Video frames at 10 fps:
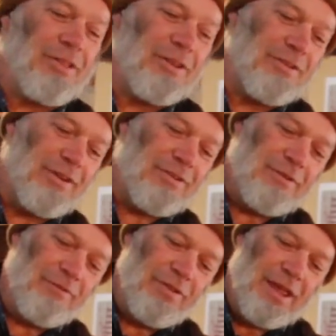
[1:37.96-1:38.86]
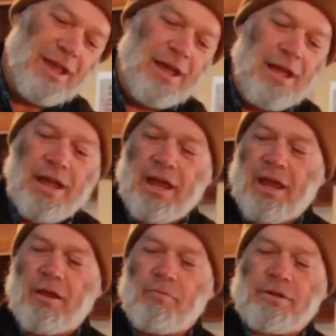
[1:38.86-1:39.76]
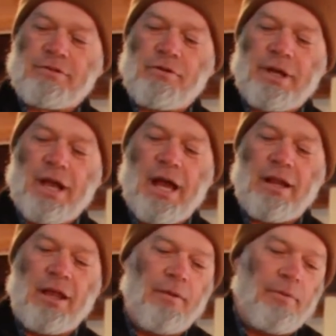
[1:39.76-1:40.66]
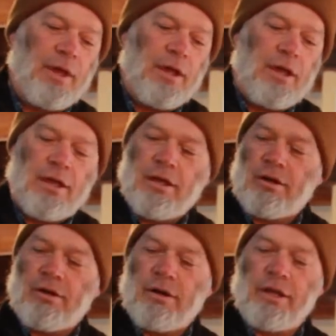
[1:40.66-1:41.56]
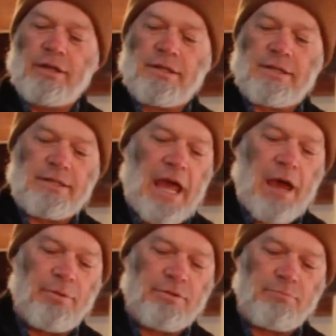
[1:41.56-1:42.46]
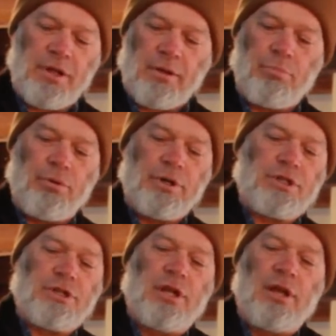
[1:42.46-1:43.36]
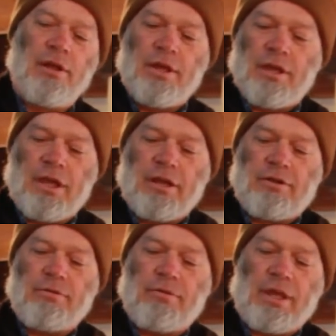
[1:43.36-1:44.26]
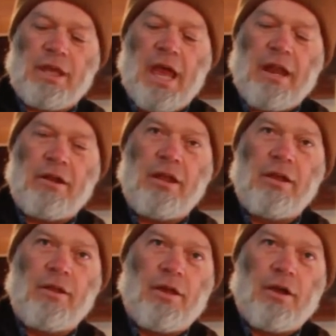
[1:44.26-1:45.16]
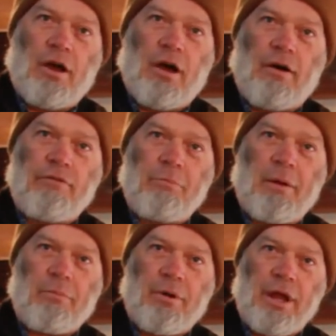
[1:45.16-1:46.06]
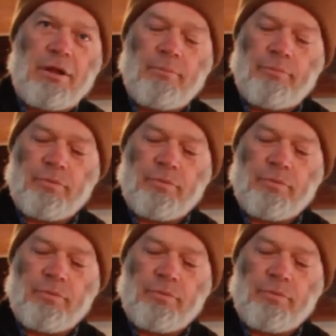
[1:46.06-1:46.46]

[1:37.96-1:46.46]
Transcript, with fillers: of the system and what's going on here is sap is being pushed into the end of the membrane